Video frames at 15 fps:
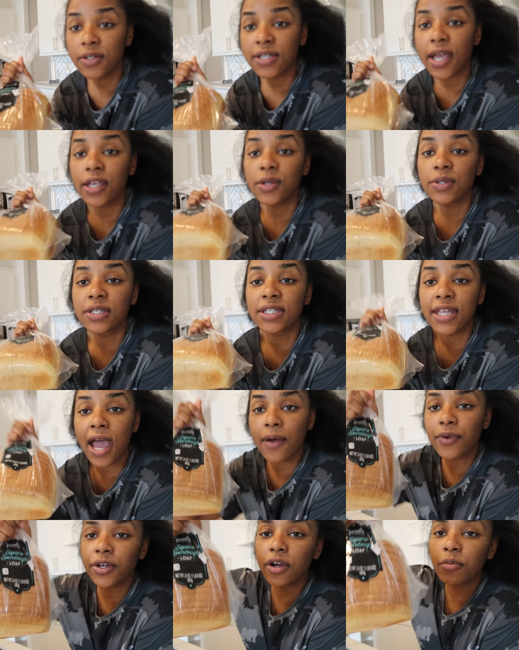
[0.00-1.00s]
use. I use
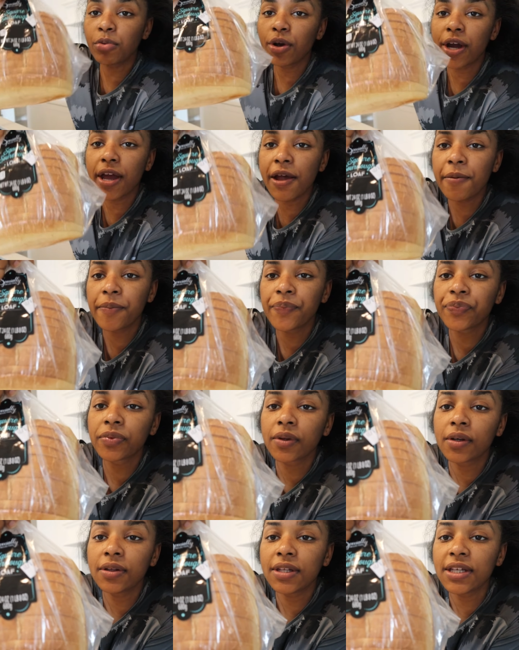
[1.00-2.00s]
sourdough bread.
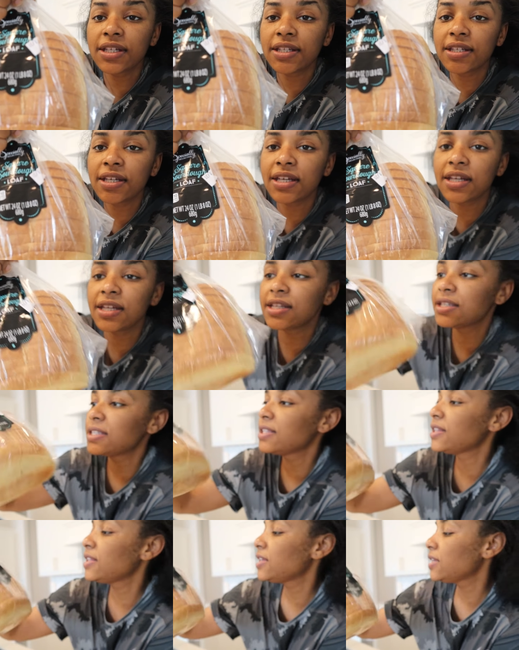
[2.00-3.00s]
This is
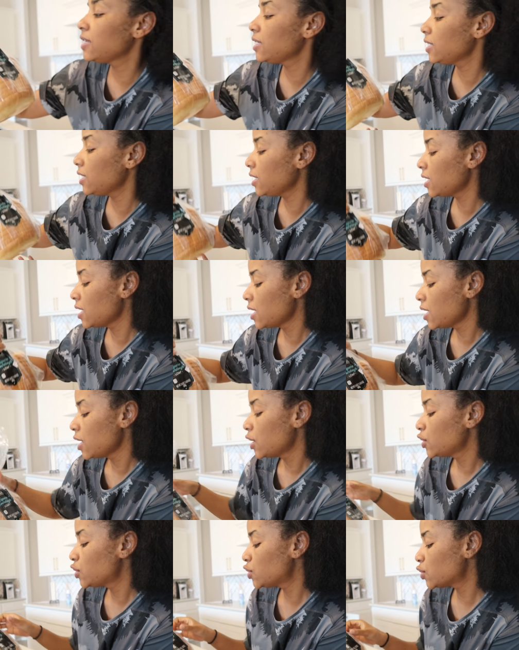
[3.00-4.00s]
the
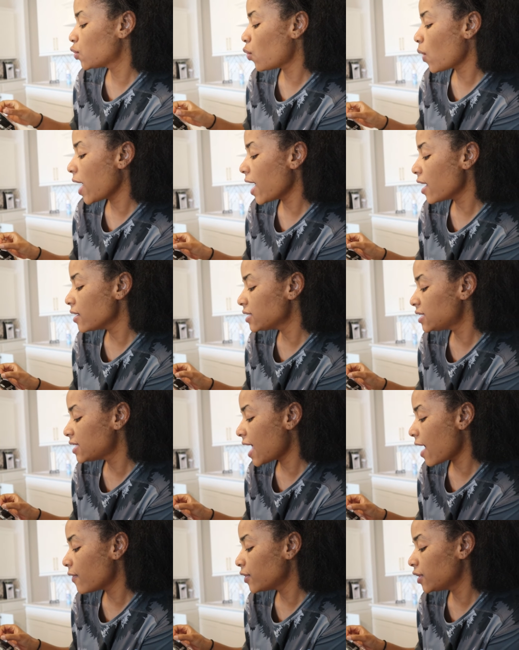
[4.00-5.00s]
square
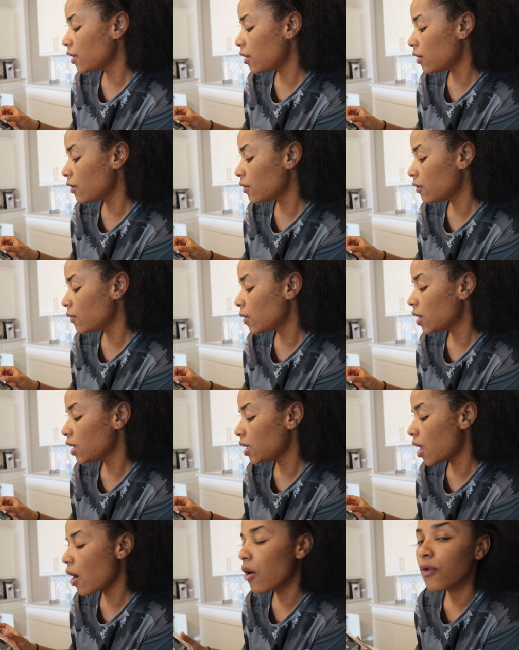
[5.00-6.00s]
sourdough
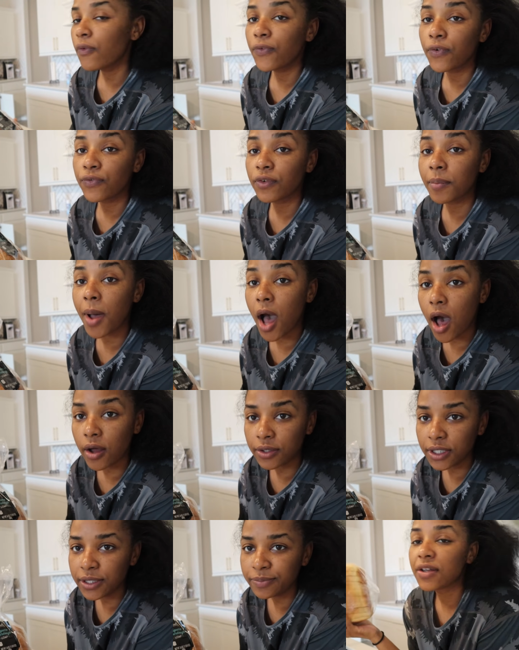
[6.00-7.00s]
loaf from
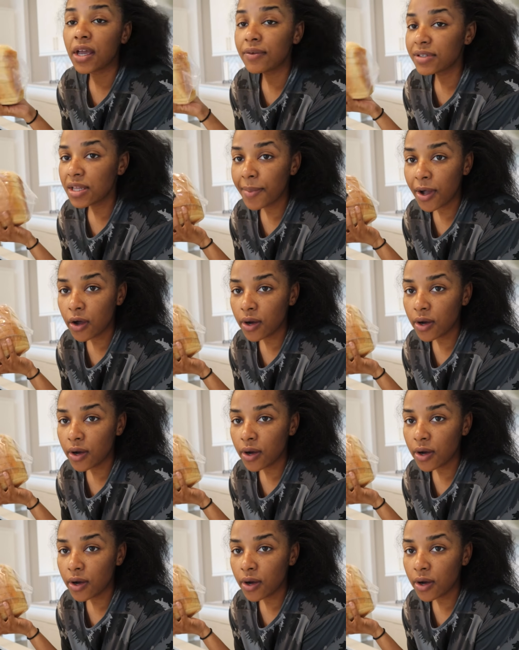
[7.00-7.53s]
Aldi. So every time